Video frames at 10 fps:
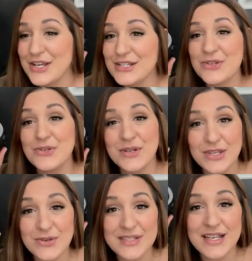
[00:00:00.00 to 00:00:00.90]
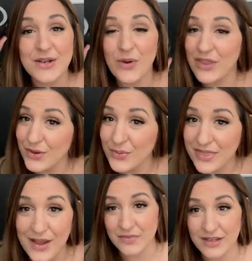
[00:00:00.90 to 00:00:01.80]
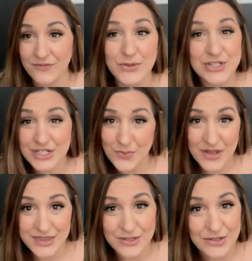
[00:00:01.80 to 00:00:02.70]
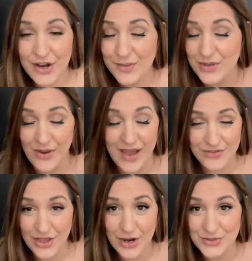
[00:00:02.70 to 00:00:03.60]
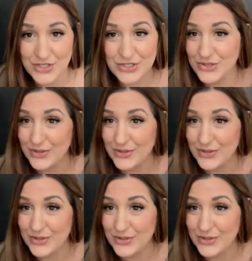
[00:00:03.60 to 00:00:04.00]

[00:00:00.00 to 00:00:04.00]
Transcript: So you can use it with or without. If you just want the alarm, you have that option too.